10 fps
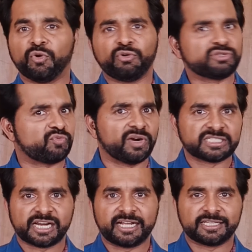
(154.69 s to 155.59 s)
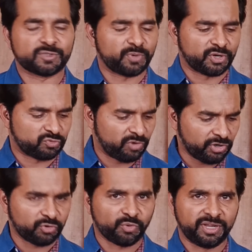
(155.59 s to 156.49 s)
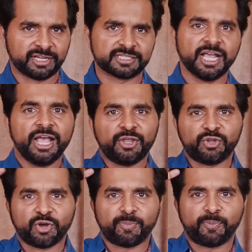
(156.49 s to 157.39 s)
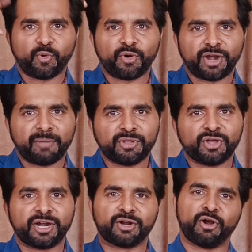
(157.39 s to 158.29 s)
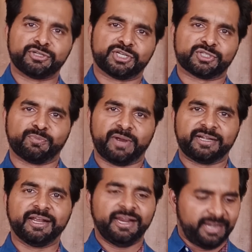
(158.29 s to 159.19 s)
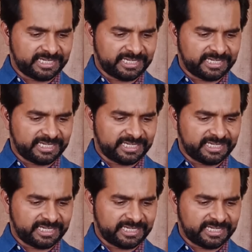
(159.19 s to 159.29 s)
don't use words like this because what you're doing is you're programming your unconscious mind.